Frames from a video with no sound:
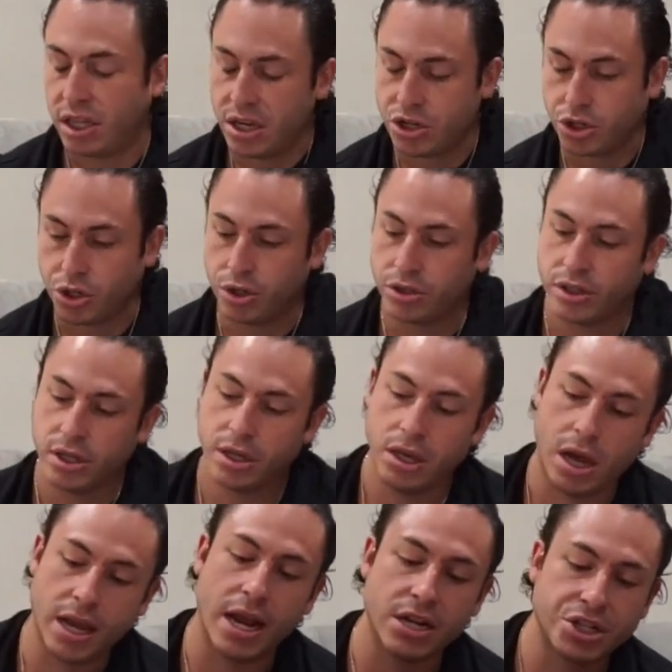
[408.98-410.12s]
t-shirt,
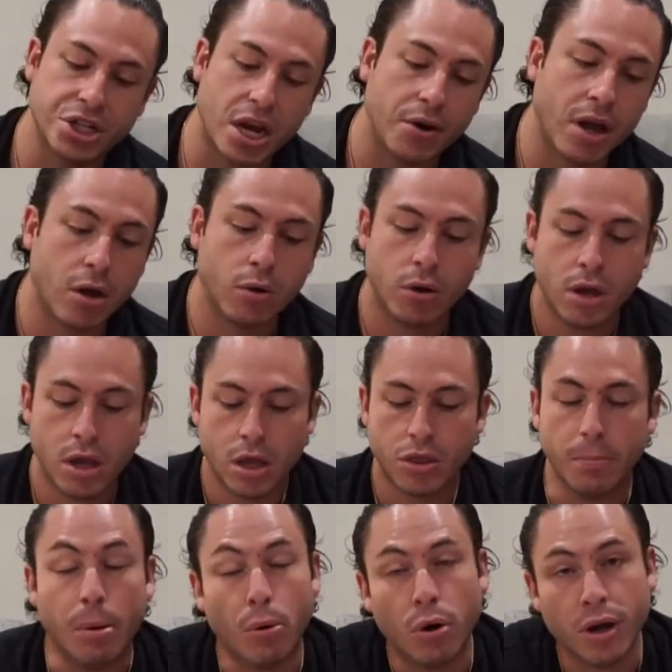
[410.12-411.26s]
I gotta shout out the
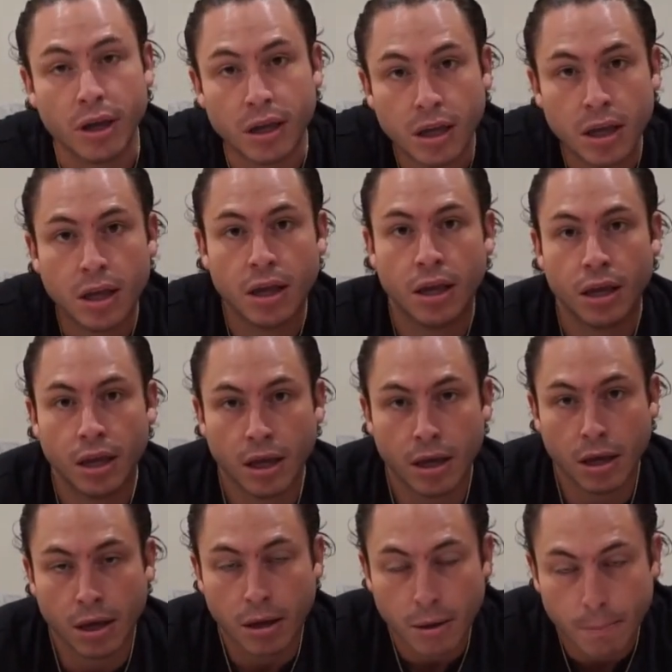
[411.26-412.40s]
boy
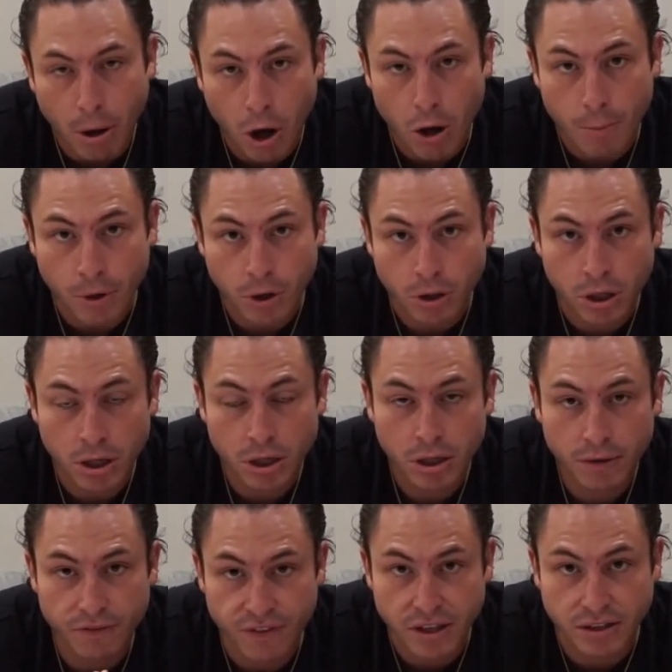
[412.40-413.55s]
Palmer
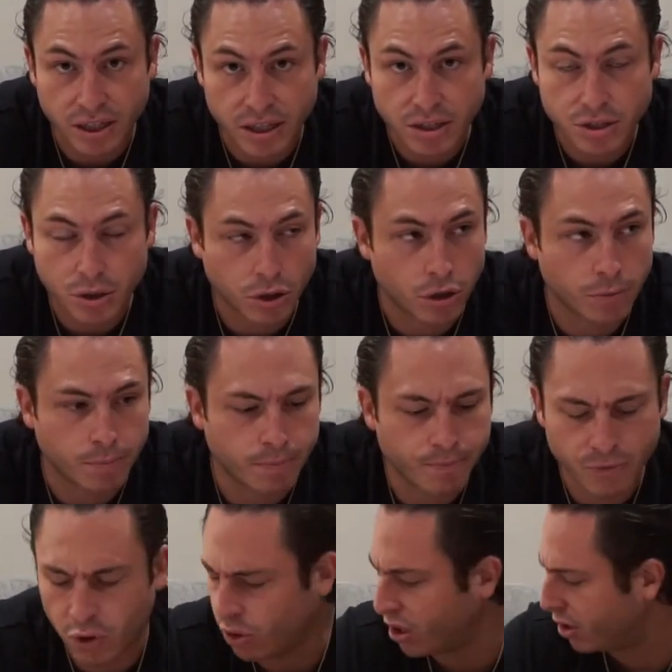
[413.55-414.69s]
Vintage, or
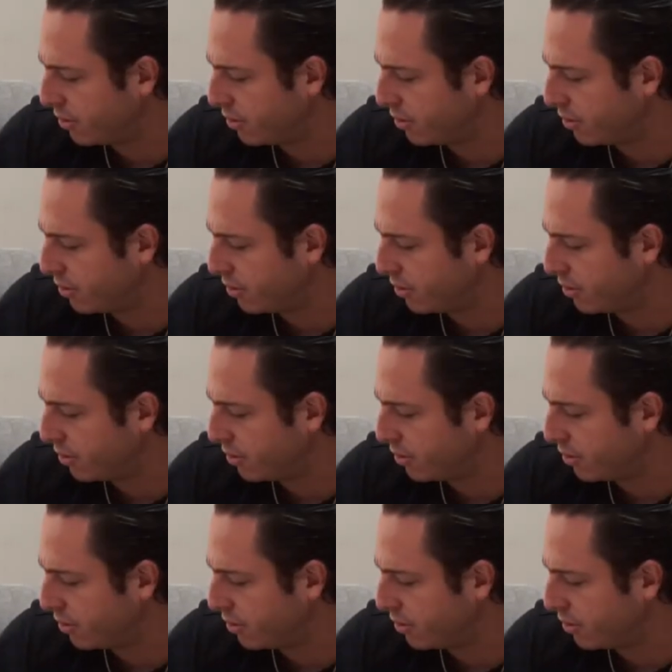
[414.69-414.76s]
hold on,